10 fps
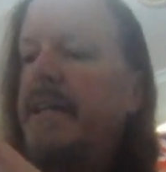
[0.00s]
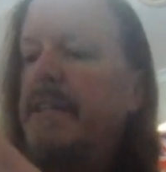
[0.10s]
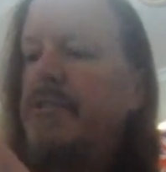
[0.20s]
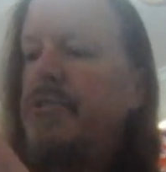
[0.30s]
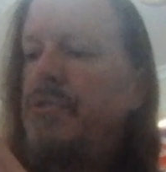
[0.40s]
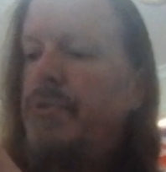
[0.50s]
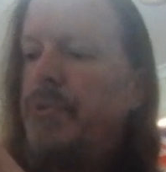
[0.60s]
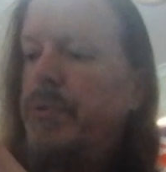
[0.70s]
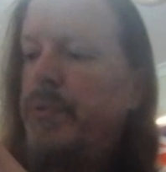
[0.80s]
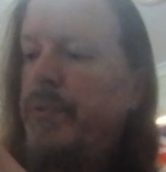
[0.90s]

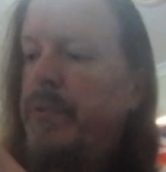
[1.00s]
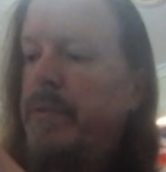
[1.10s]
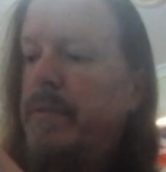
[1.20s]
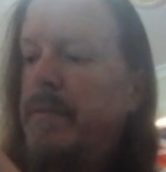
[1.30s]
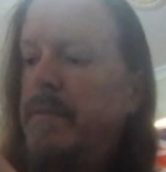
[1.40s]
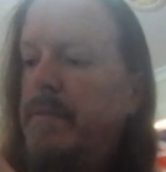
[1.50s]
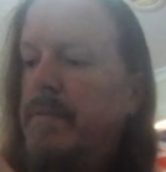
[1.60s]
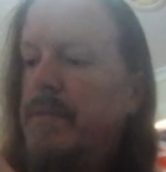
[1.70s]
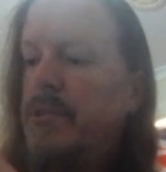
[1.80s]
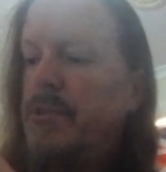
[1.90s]
into
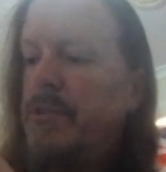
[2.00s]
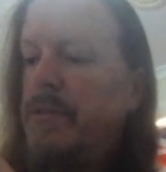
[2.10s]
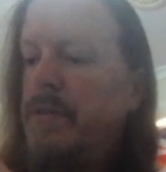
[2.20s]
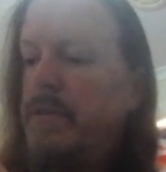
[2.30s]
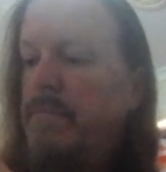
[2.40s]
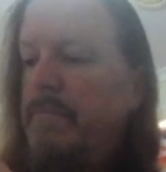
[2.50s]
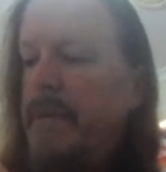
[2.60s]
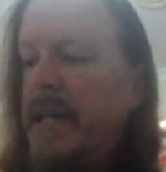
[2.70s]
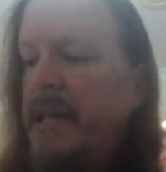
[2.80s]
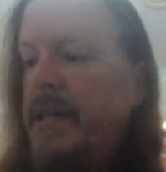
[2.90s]
to
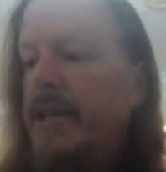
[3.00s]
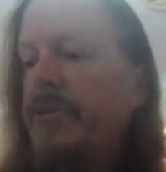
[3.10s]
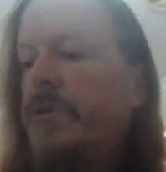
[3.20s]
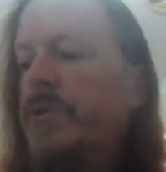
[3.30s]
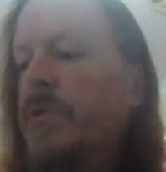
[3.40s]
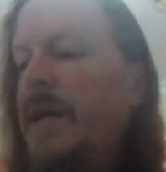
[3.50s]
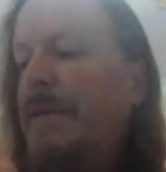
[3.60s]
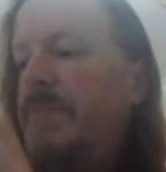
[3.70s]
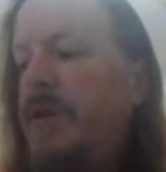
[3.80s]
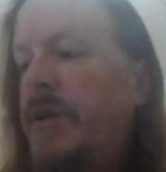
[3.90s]
make it all
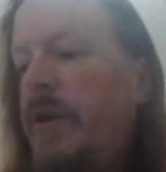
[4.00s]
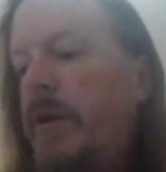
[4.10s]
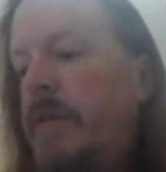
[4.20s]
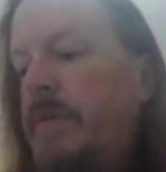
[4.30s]
happen.